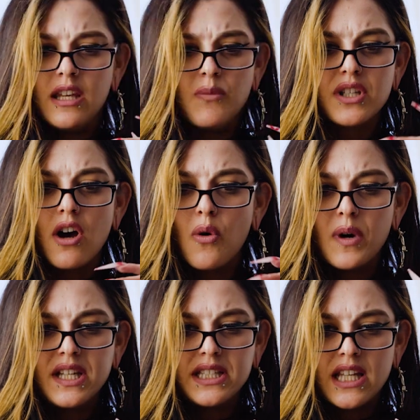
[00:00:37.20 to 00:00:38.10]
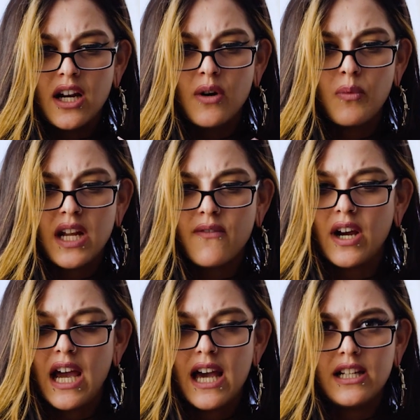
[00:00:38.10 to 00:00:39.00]
he was always there
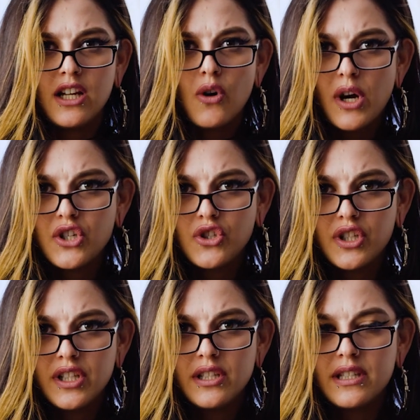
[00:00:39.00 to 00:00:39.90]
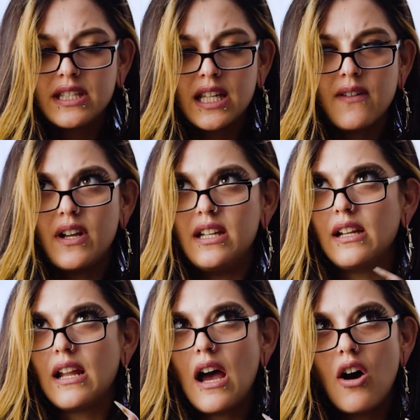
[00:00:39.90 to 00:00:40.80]
whenever I had any questions, like if I
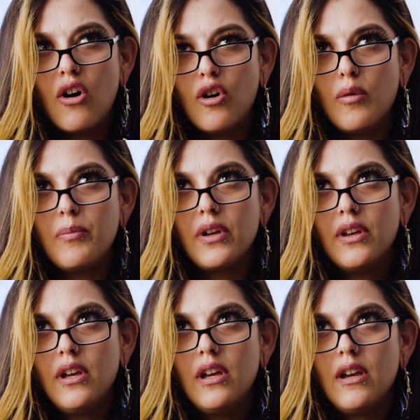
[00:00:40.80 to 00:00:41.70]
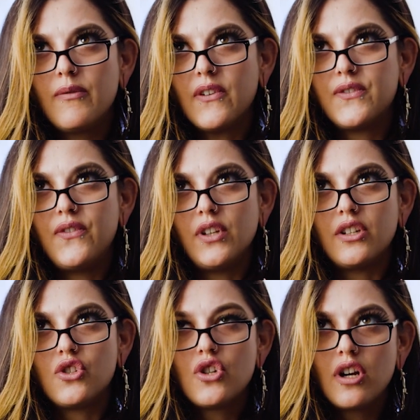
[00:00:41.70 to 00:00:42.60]
needed help, if I was
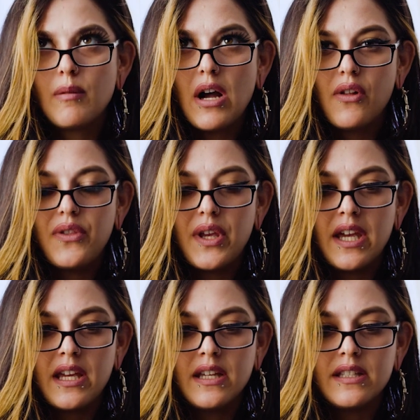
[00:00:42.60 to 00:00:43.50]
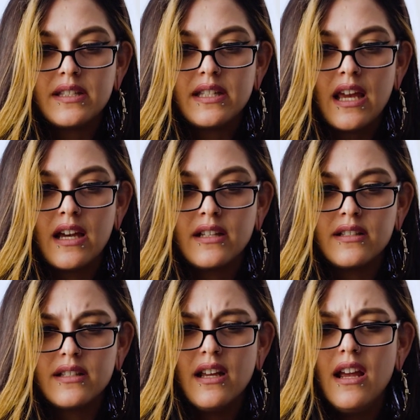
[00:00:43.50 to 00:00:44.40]
feeling unsure about things,
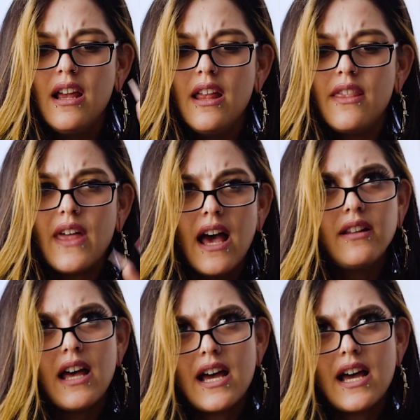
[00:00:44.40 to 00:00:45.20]
and that